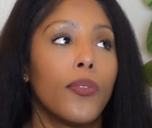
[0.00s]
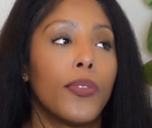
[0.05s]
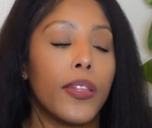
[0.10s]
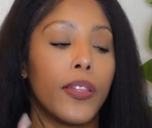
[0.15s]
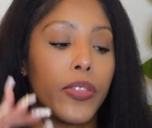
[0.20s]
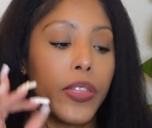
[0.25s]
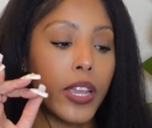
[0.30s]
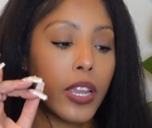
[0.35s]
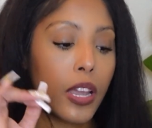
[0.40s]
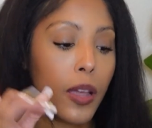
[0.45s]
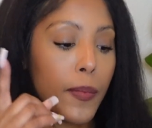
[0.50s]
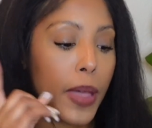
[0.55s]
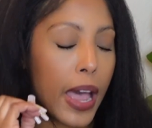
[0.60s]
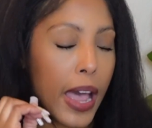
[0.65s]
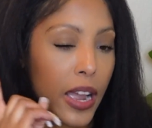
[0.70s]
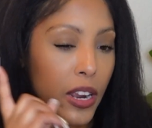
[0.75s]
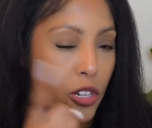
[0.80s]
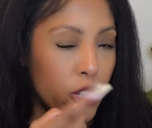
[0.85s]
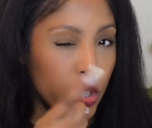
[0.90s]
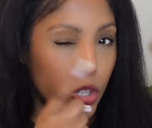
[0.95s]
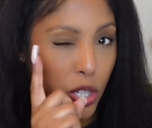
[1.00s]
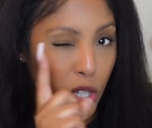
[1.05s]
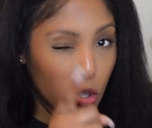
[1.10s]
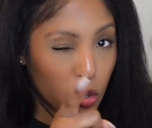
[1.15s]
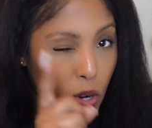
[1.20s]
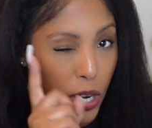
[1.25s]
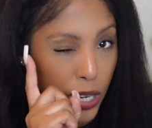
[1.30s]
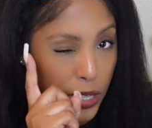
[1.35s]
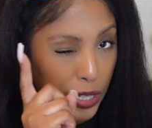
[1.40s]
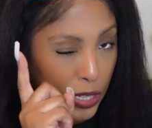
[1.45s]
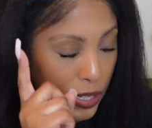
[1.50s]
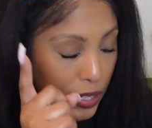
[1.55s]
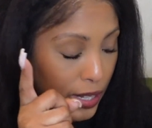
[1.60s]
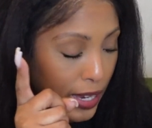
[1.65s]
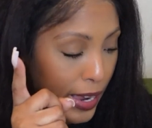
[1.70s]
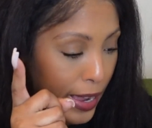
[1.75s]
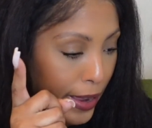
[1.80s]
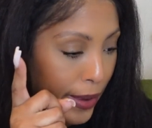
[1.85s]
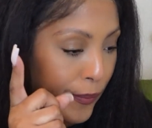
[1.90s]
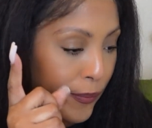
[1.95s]
The thing I'm actually trying to
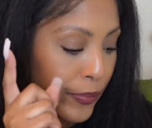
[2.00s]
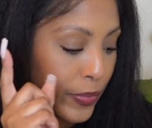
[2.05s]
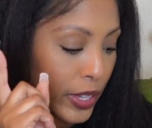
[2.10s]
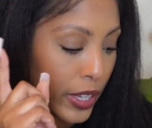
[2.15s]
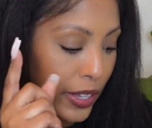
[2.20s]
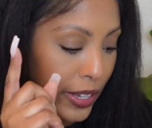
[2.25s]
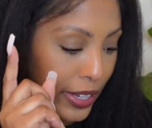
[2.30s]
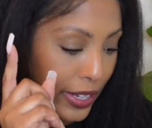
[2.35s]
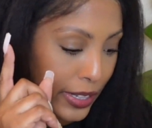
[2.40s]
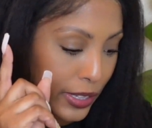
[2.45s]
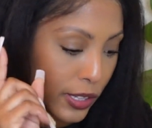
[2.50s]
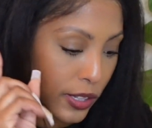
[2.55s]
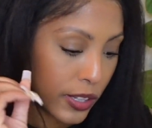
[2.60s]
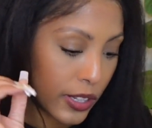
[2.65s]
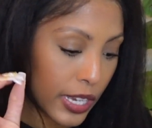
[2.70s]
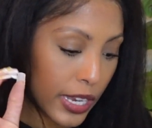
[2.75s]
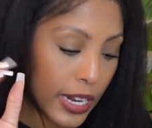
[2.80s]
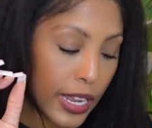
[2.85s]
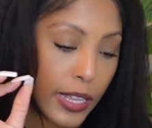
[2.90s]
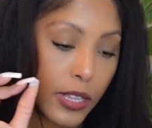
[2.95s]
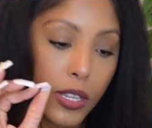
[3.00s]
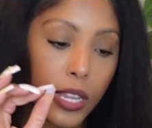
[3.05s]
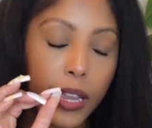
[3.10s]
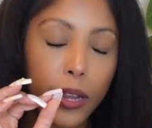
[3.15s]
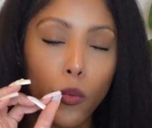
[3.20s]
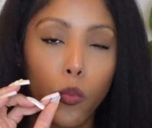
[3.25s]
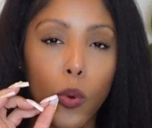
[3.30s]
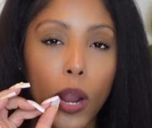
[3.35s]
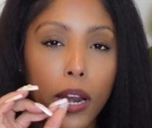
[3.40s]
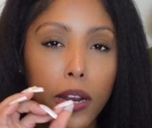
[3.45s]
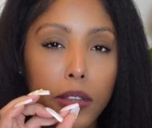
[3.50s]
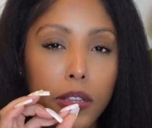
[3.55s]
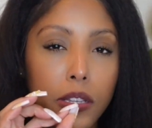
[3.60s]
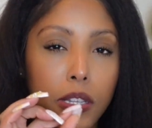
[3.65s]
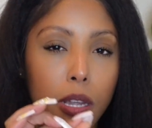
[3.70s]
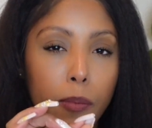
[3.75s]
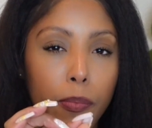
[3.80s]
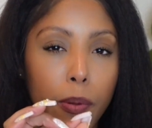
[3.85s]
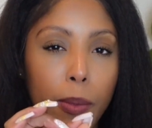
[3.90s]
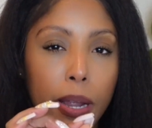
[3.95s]
say is, and it's like right at the
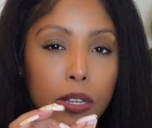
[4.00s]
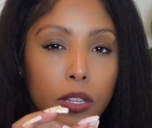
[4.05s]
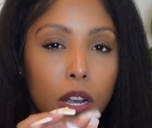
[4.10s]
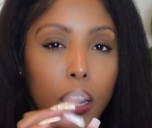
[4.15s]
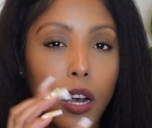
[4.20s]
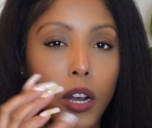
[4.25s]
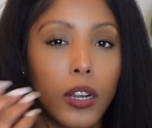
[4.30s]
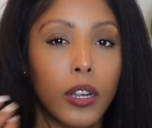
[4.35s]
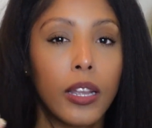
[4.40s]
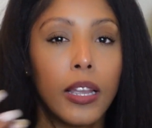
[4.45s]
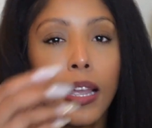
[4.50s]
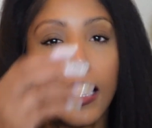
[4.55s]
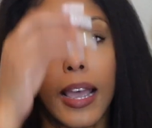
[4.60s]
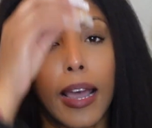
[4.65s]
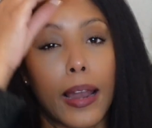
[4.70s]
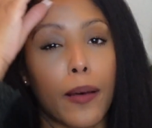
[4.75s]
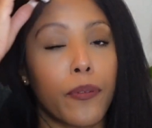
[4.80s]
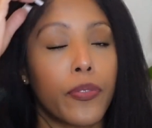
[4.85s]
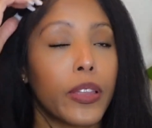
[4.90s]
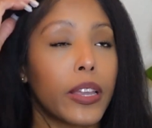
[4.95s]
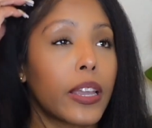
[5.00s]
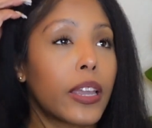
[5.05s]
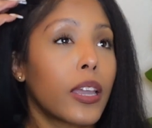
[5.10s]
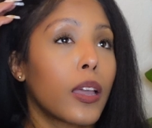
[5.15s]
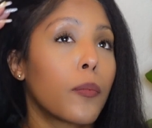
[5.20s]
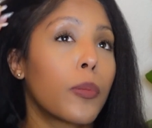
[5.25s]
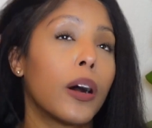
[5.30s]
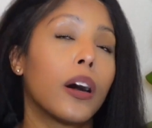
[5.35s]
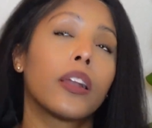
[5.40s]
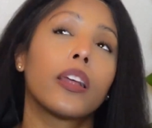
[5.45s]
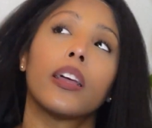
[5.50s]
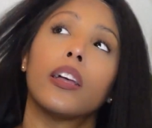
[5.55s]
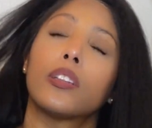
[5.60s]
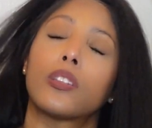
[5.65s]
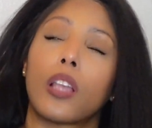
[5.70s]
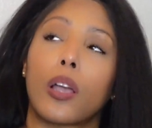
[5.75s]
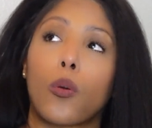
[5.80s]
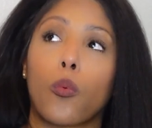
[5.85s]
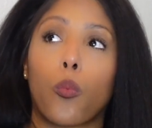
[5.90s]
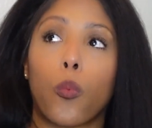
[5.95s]
tip of my tongue, and I'm thinking about it,
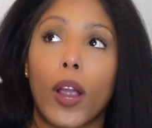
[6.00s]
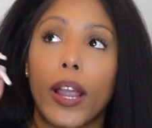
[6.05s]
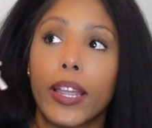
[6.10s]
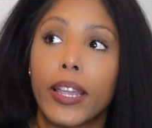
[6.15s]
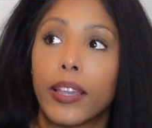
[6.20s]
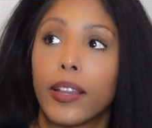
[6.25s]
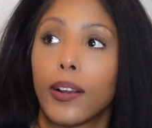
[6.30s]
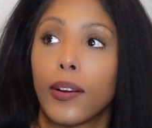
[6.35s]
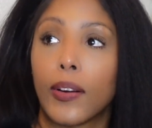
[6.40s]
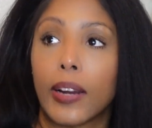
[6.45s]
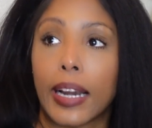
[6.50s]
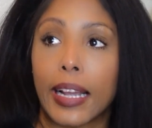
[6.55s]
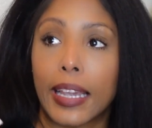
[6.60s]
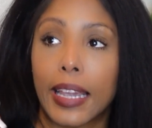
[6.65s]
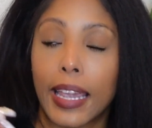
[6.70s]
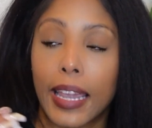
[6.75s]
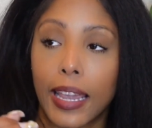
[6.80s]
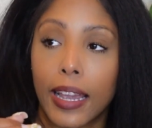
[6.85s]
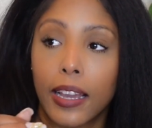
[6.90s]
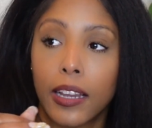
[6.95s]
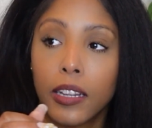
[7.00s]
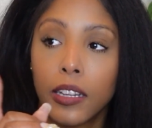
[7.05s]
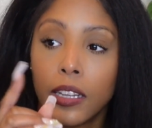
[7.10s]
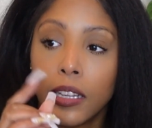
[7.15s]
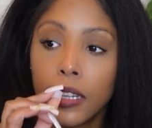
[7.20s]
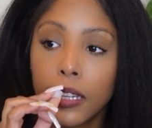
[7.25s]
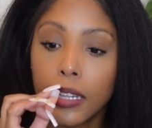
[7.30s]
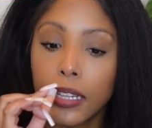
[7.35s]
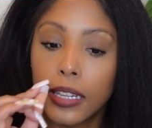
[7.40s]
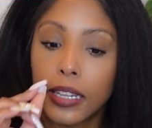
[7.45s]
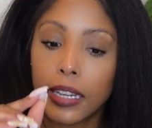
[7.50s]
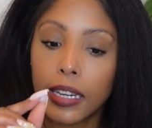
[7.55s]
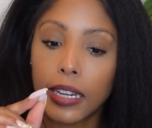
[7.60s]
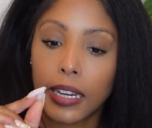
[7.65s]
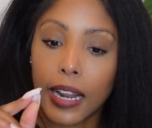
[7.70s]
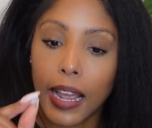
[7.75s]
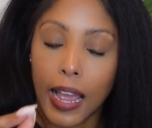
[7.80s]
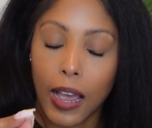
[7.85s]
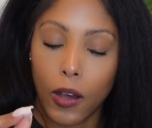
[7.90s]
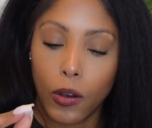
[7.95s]
it's like right here, and I can't get
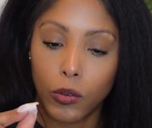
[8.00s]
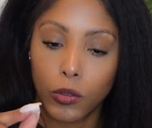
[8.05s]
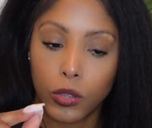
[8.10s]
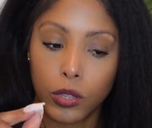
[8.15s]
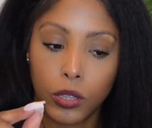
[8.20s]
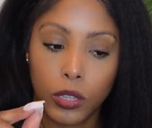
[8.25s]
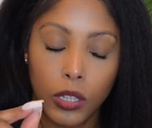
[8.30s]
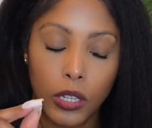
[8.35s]
it out.